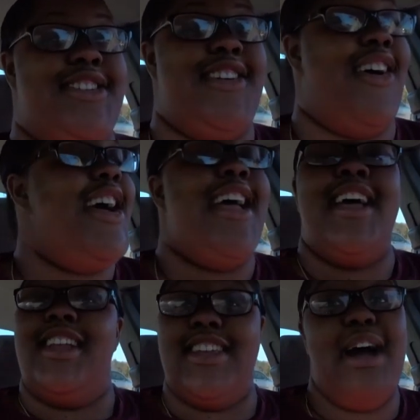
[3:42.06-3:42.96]
jewelry on.
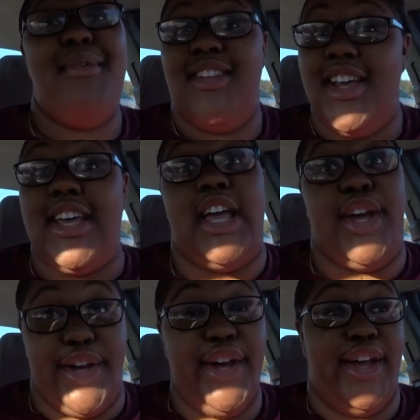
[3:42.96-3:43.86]
Domo looking
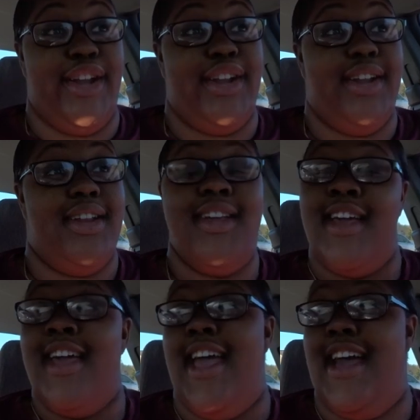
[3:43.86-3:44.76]
good.
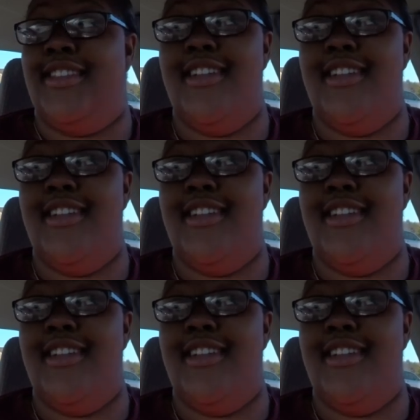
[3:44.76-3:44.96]
And